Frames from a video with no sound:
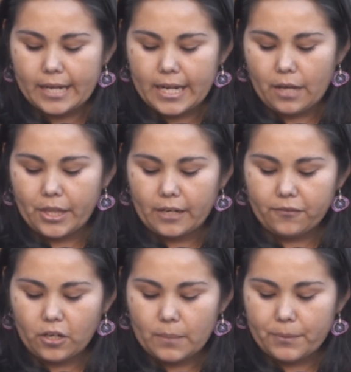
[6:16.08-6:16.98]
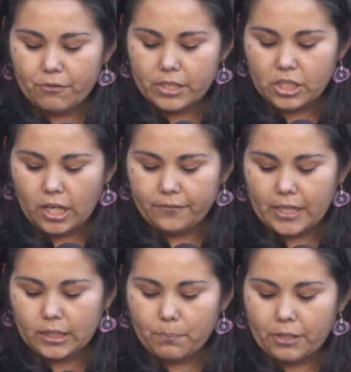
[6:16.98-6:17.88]
and now therefore it be
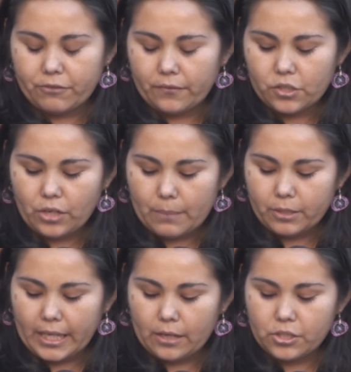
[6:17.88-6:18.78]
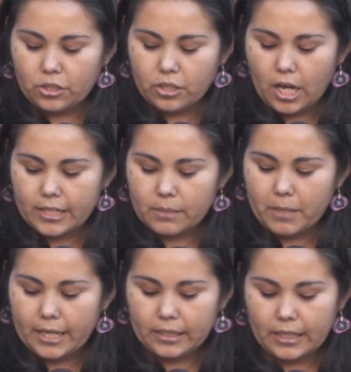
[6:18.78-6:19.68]
resolved that the Pit River Tribal Council calls
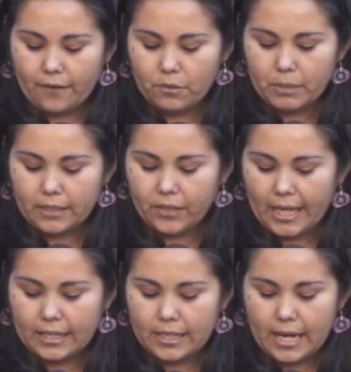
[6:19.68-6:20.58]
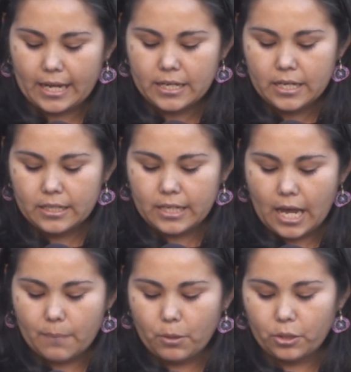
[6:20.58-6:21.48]
upon the Government of Canada
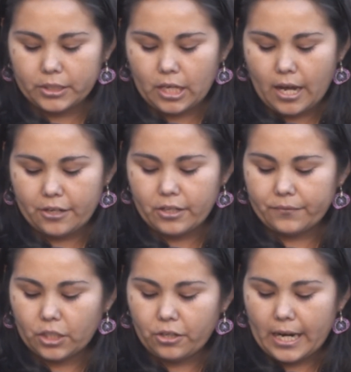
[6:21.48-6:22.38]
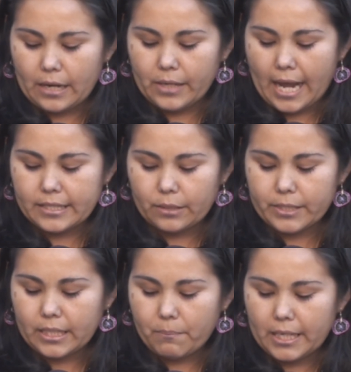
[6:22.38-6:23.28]
to uphold the honor of the Crown as it
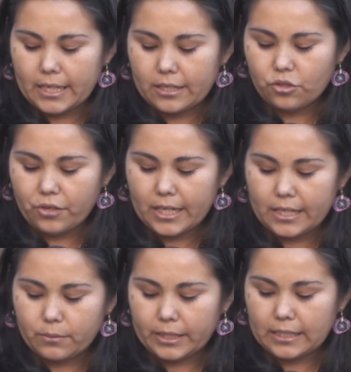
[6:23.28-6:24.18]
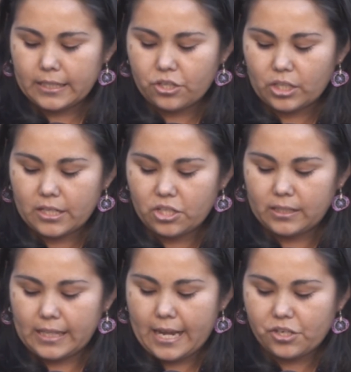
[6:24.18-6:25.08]
was committed in treaties with Indigenous
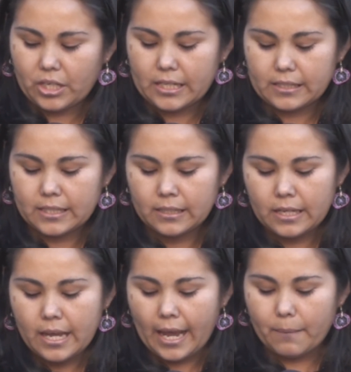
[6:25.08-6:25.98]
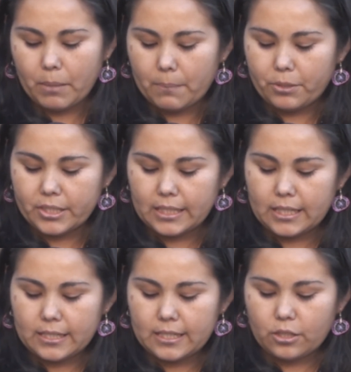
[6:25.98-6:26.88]
nations and peoples
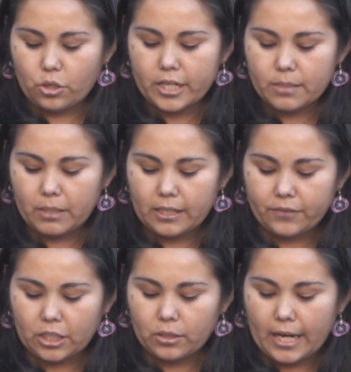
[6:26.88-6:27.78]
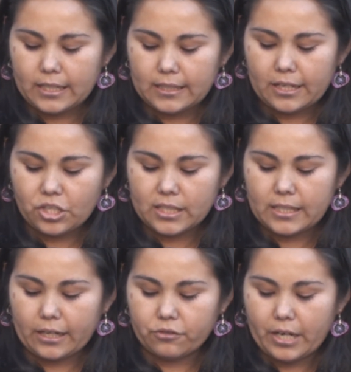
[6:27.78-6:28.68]
in its endorsement of the United
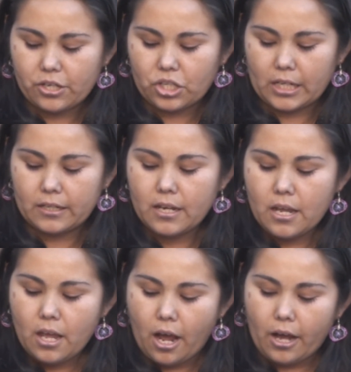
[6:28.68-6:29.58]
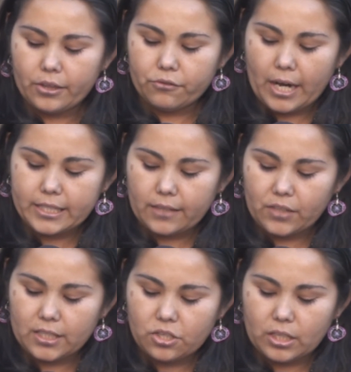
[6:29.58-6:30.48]
Nations Declaration on the Rights
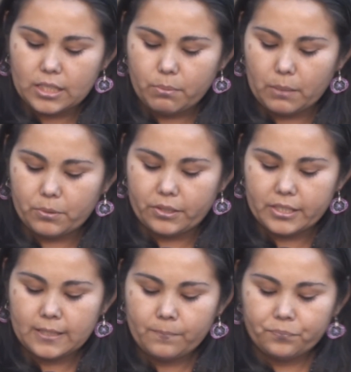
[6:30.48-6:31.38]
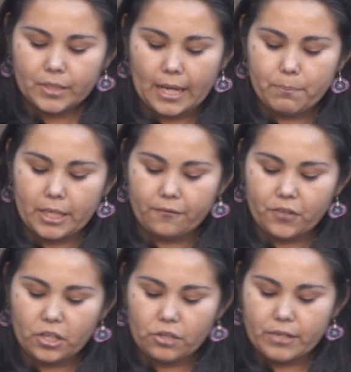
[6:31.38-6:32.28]
of Indigenous Peoples. And be it
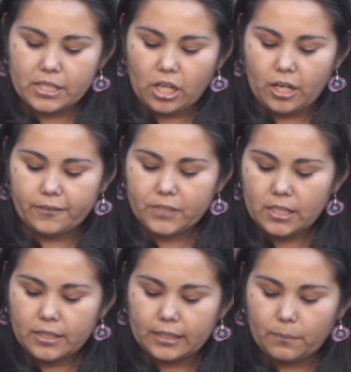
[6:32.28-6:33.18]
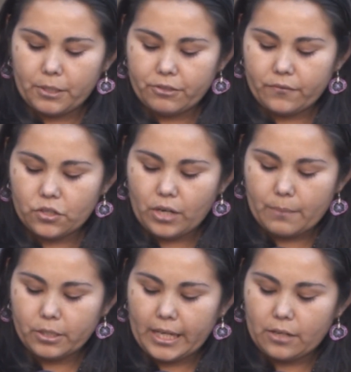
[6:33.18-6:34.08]
further resolved that the Pit River
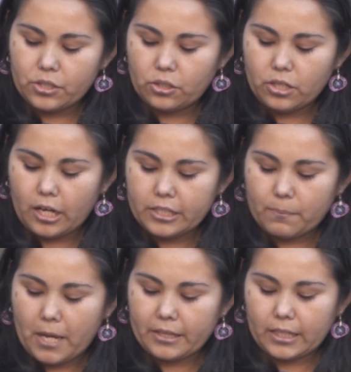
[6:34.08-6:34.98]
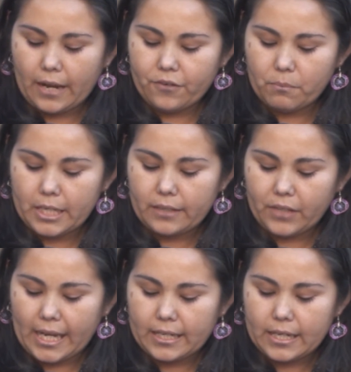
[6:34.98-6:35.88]
Tribal Council calls upon the Government
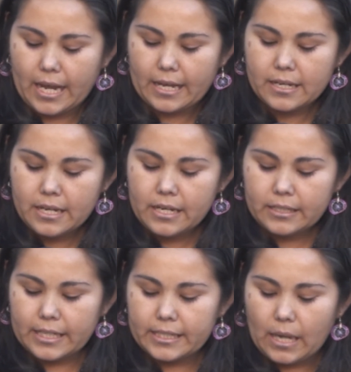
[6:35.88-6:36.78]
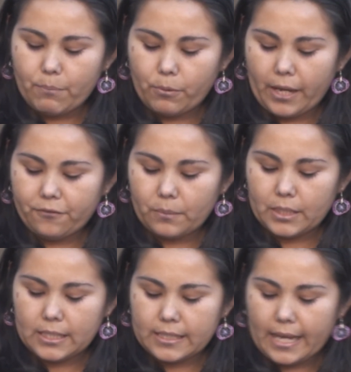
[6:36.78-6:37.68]
of Canada to step away
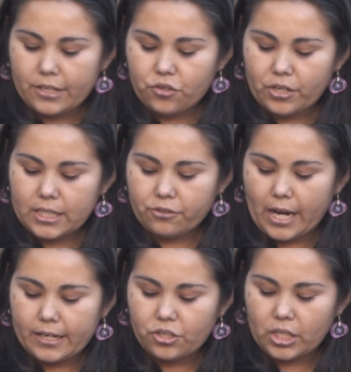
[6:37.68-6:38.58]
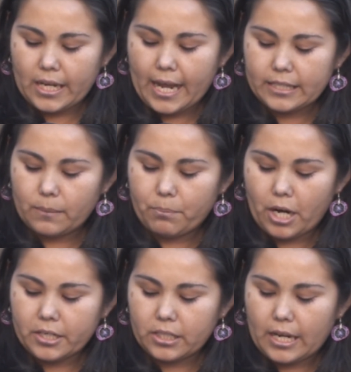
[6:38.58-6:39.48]
from the disastrous strategy it has
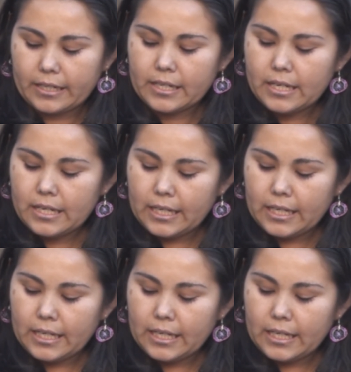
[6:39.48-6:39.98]
embarked on